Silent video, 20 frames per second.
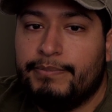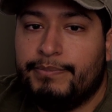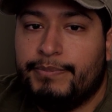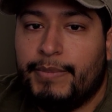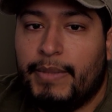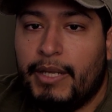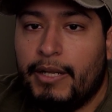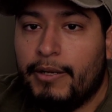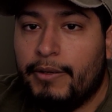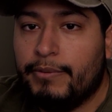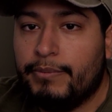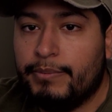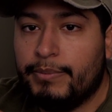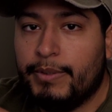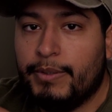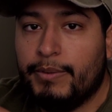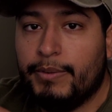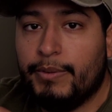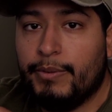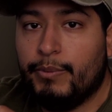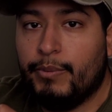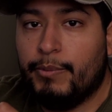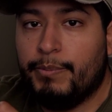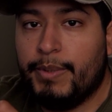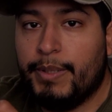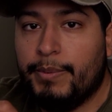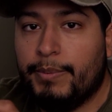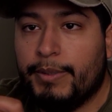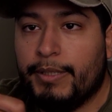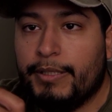you
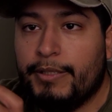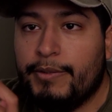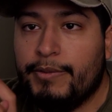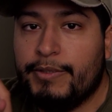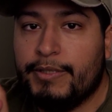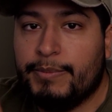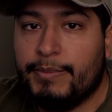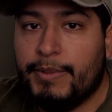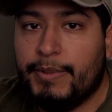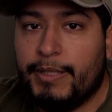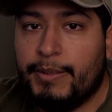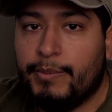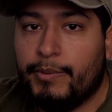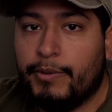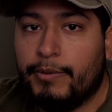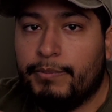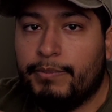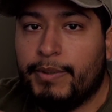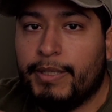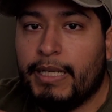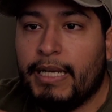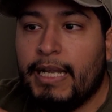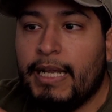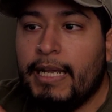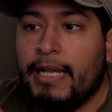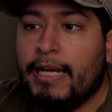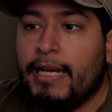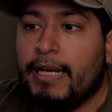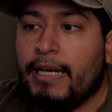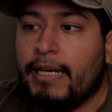won't be able to use them anymore. But
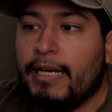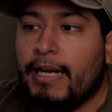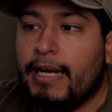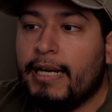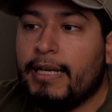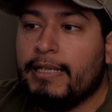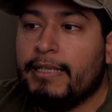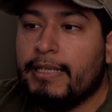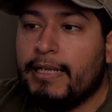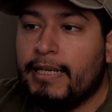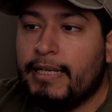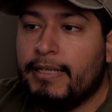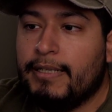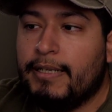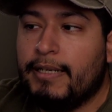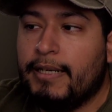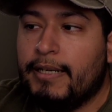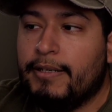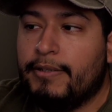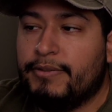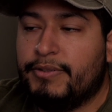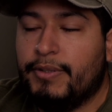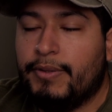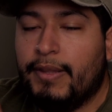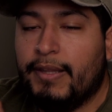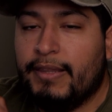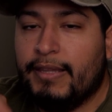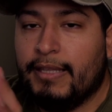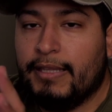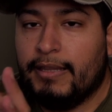I also
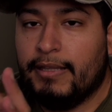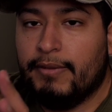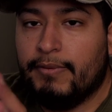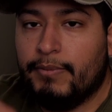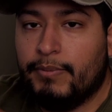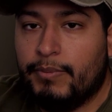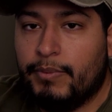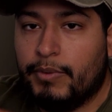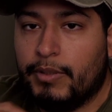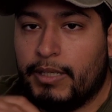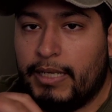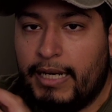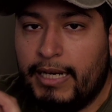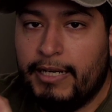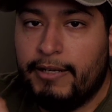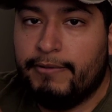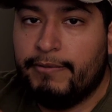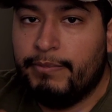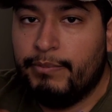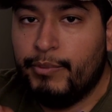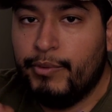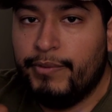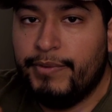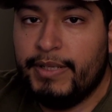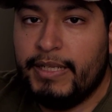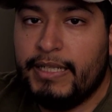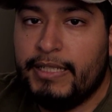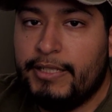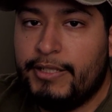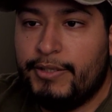think that we're kind of
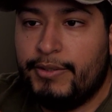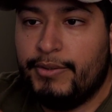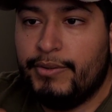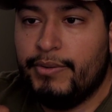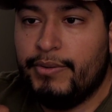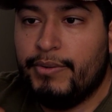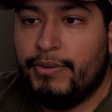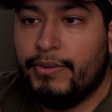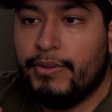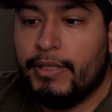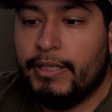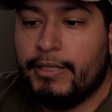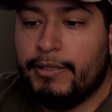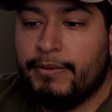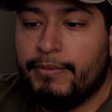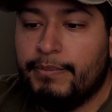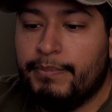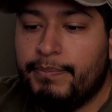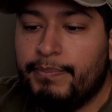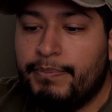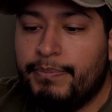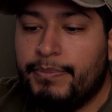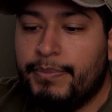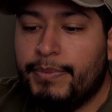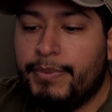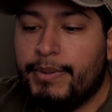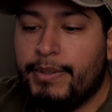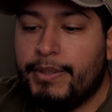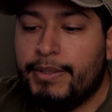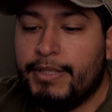moving into
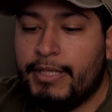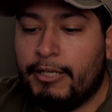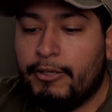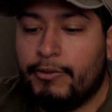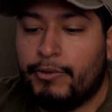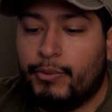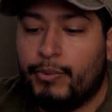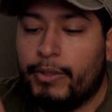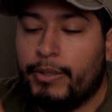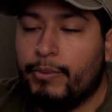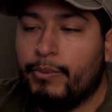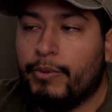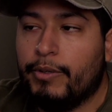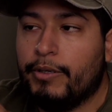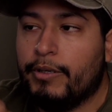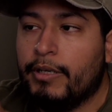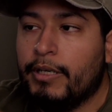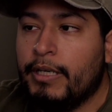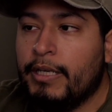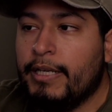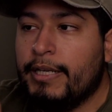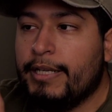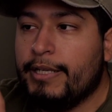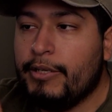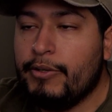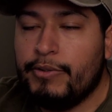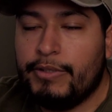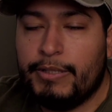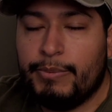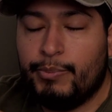territory where
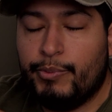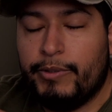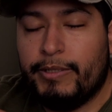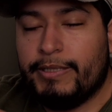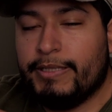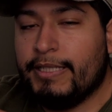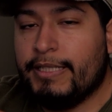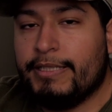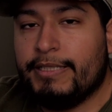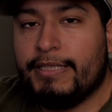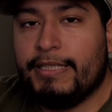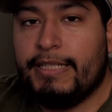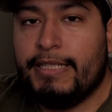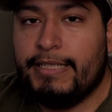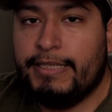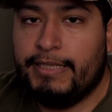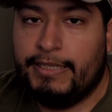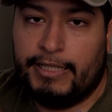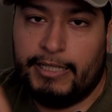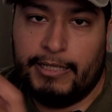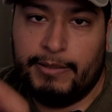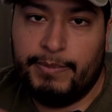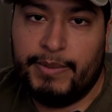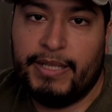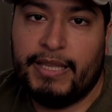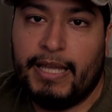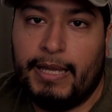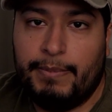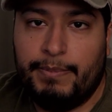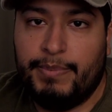using presets isn't going to
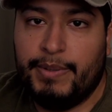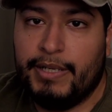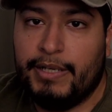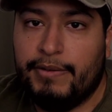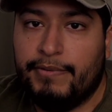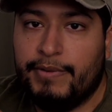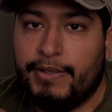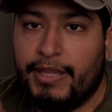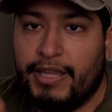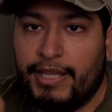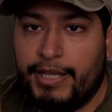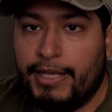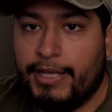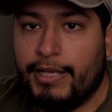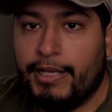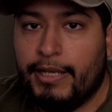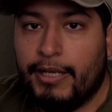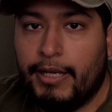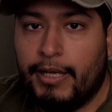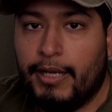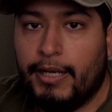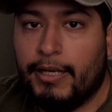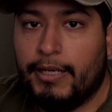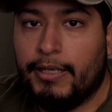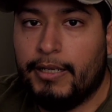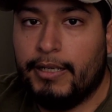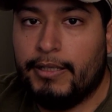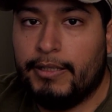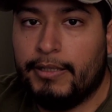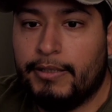be that big of a thing.
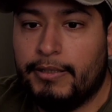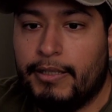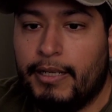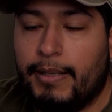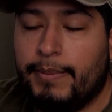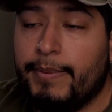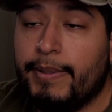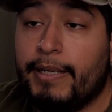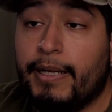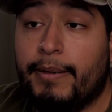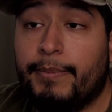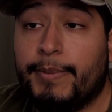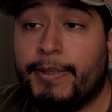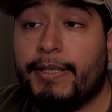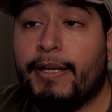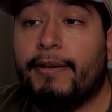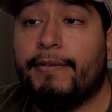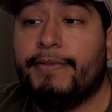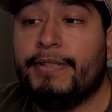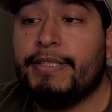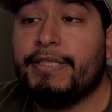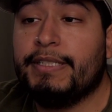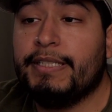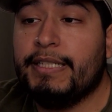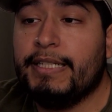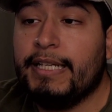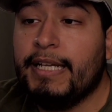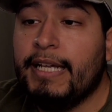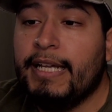I mean, obviously,